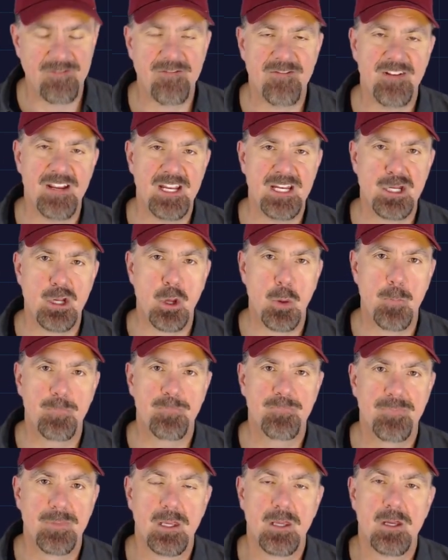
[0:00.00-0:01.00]
feet.
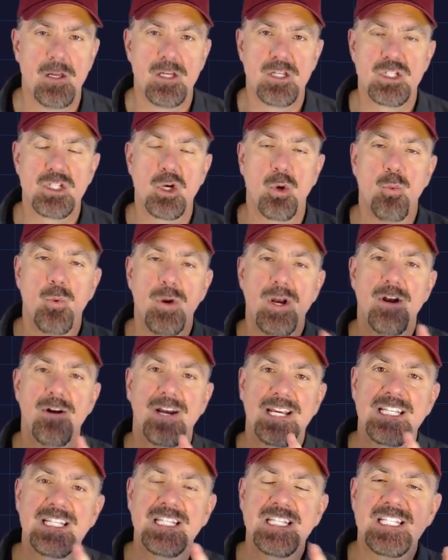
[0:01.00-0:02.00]
So we're
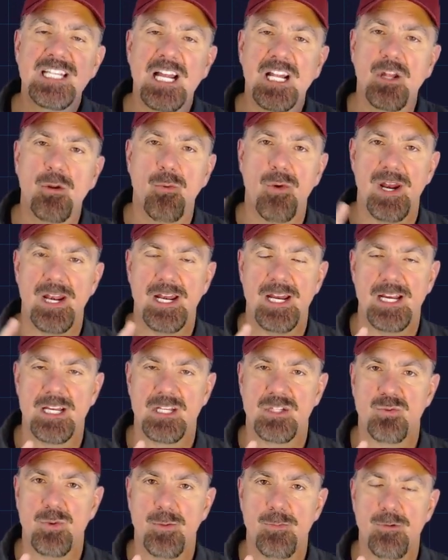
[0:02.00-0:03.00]
accelerating
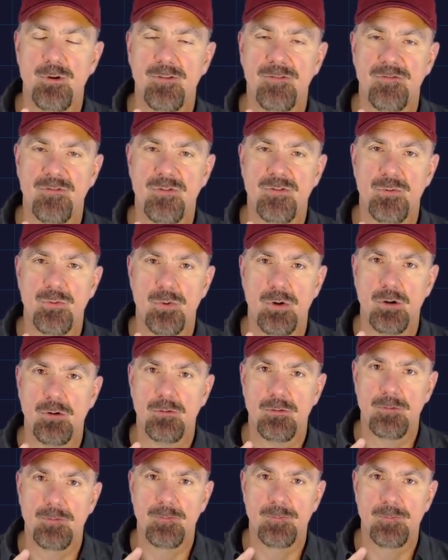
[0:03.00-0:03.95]
as we move through.